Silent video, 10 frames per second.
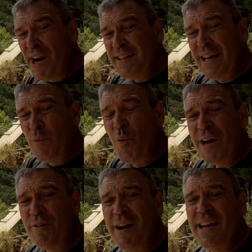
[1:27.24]
All right, done
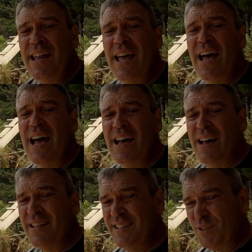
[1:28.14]
one run.
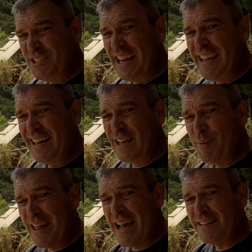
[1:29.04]
Uh, still shaking a
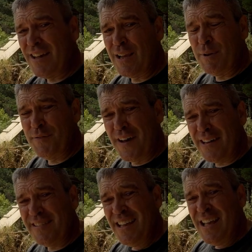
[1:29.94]
little bit. Heart's going a bit
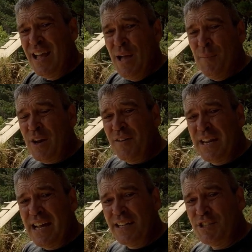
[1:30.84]
fast, but
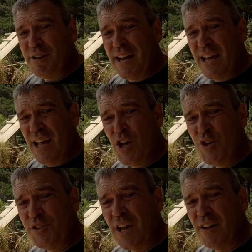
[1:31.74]
I've got a young shredder
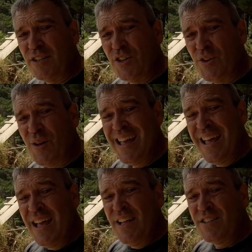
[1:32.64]
who's going to
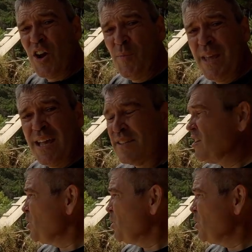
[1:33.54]
tow me in.